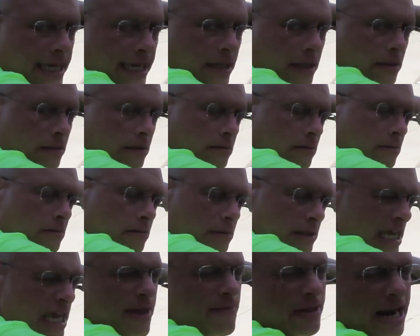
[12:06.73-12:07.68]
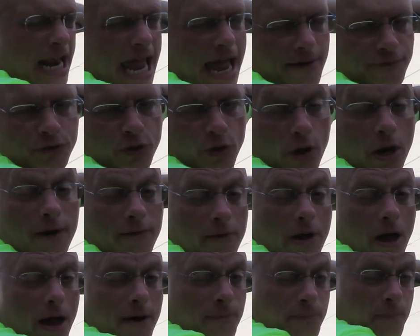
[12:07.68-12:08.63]
it, even after a,
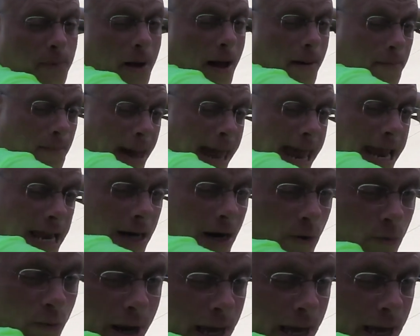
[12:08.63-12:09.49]
a, a paint, a